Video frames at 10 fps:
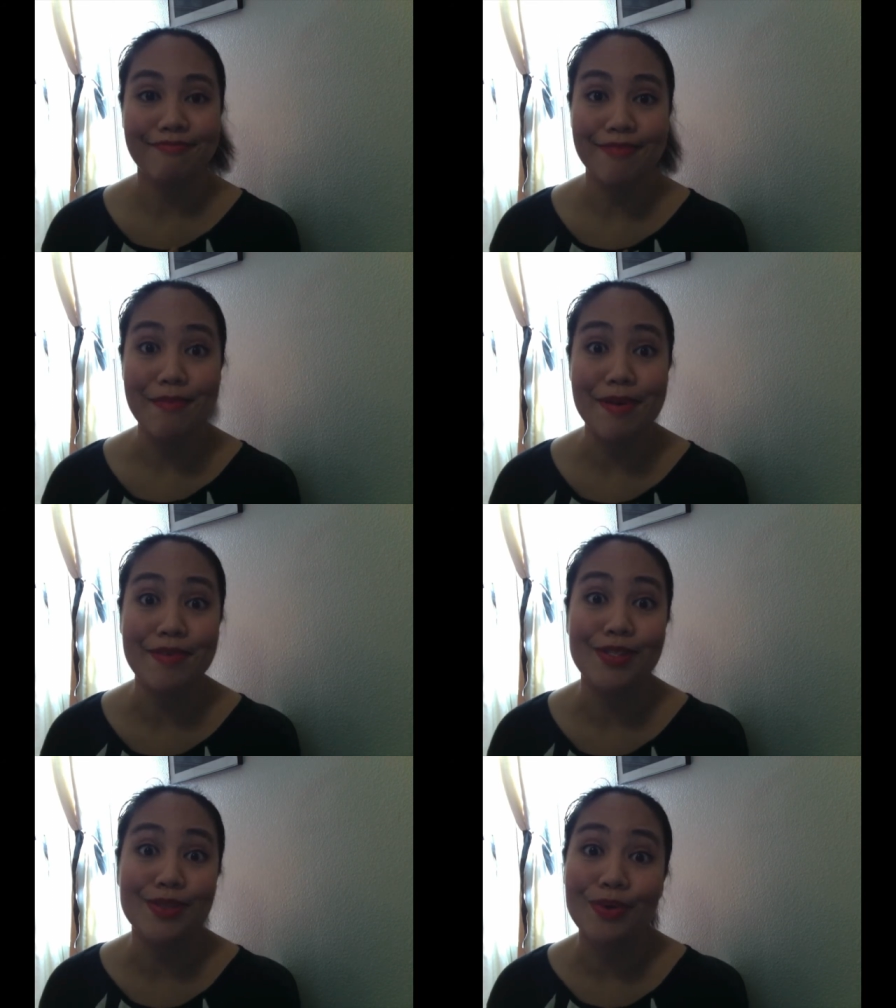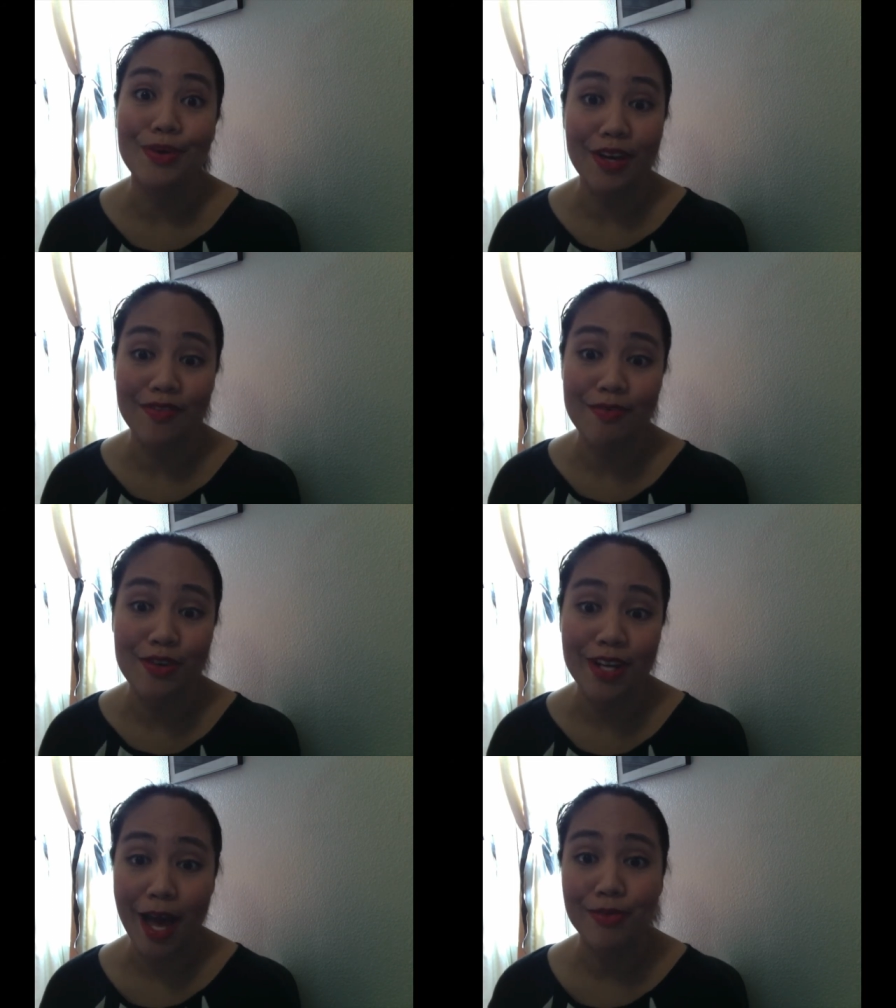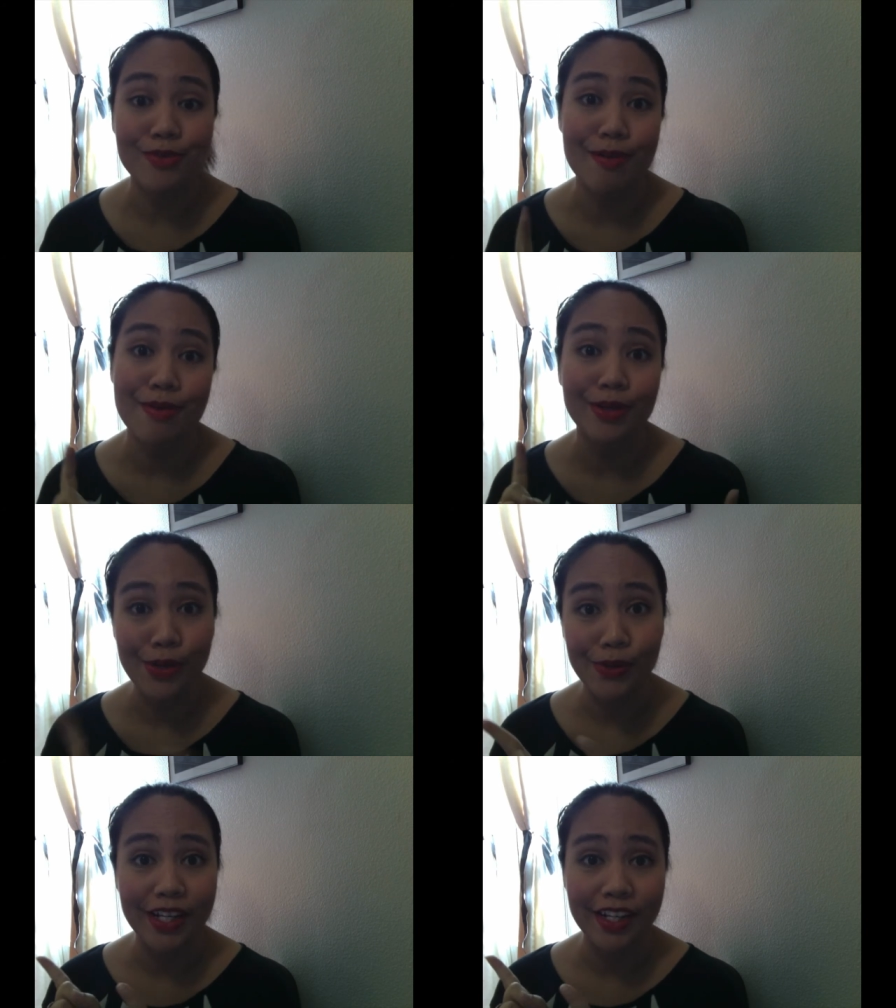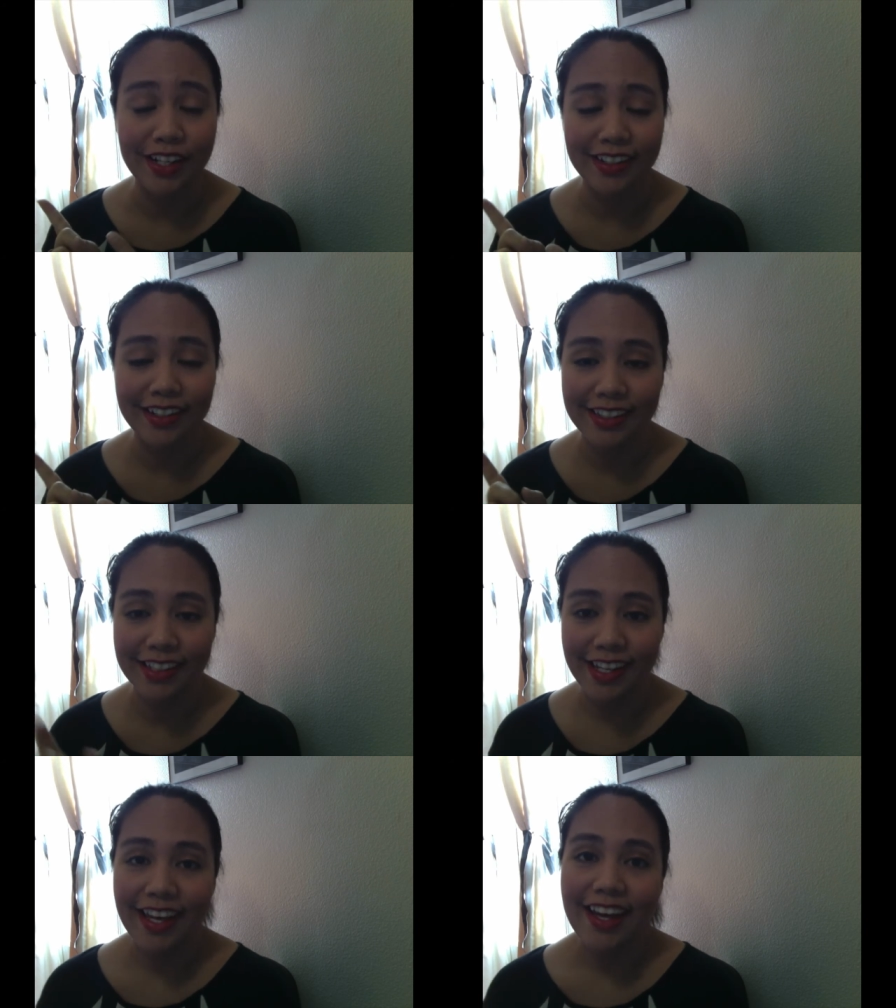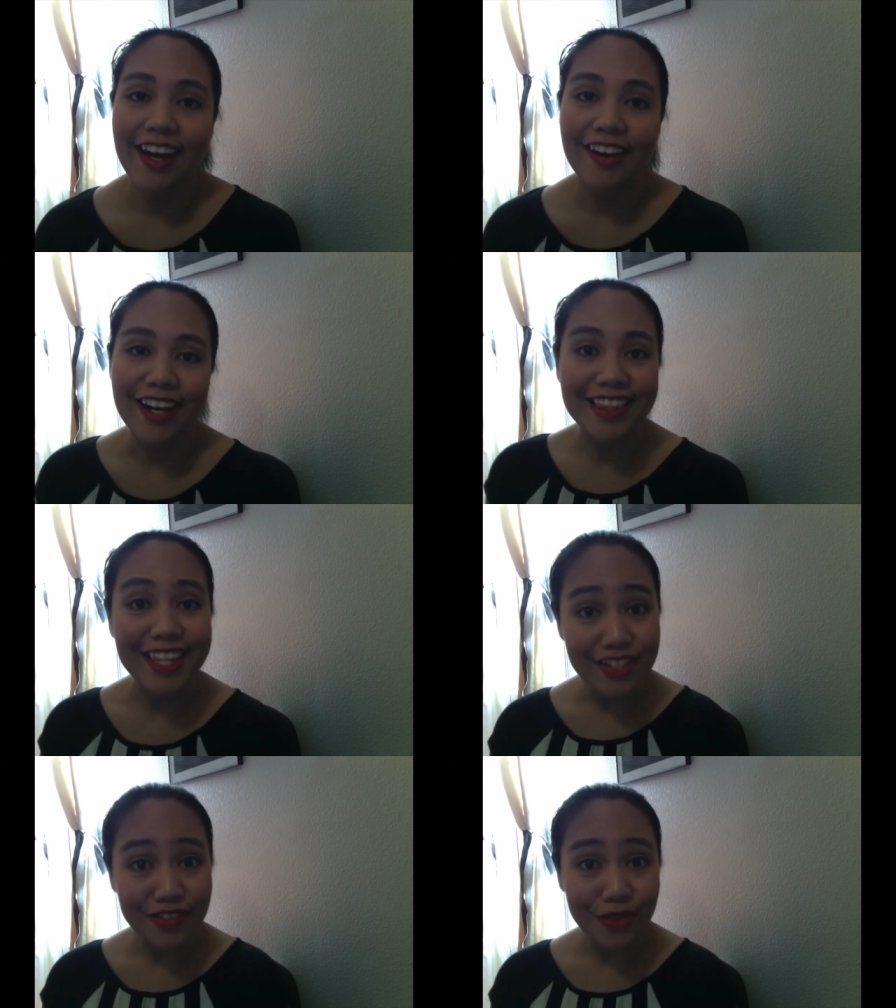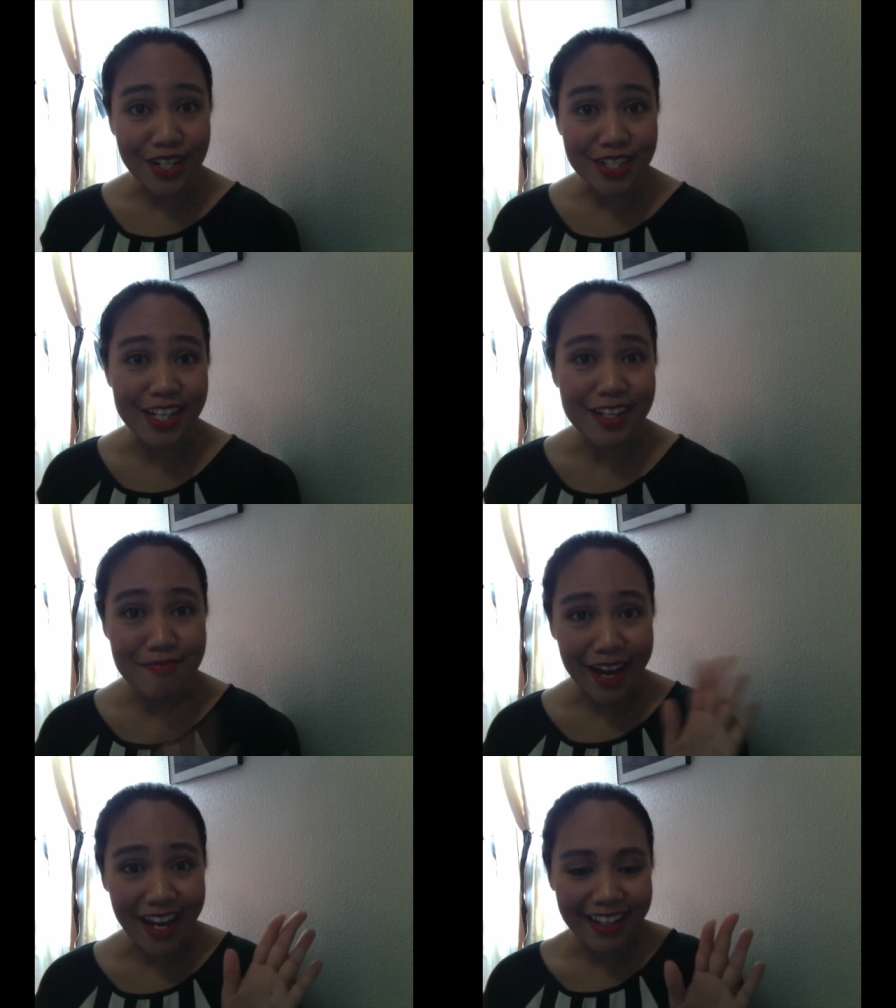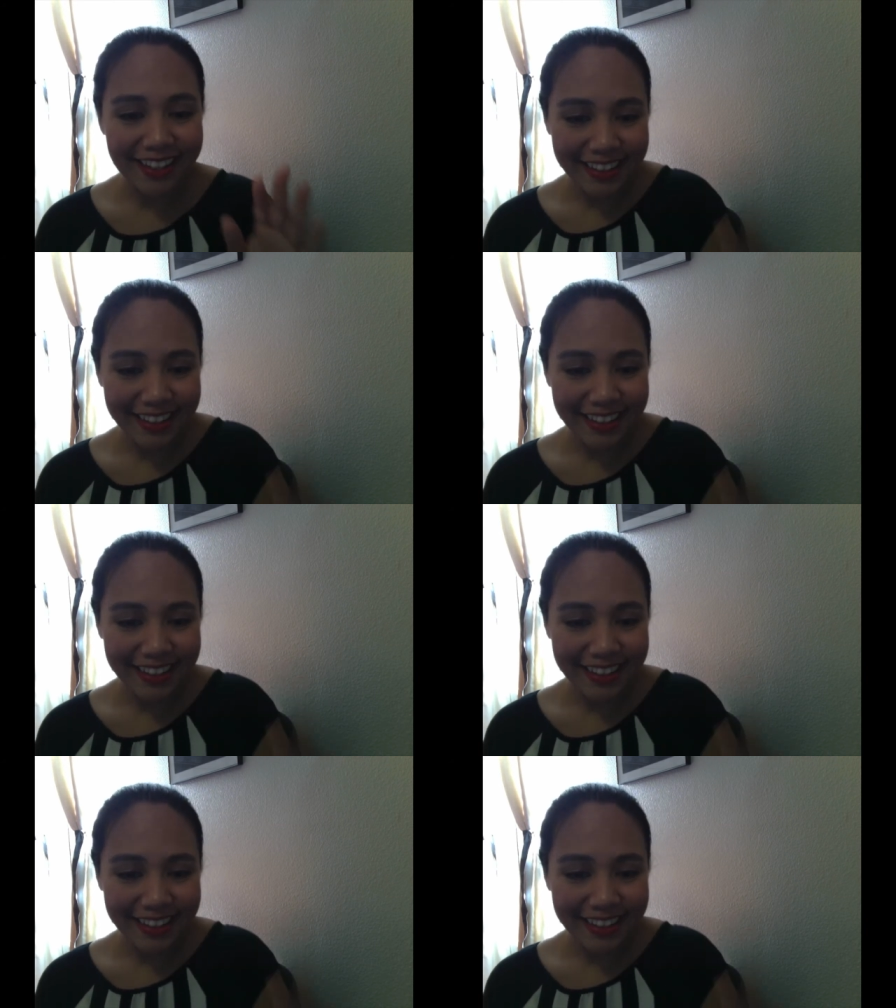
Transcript: My baby just woke up from her nap, so I better go get her. Alright, thanks for watching. Bye.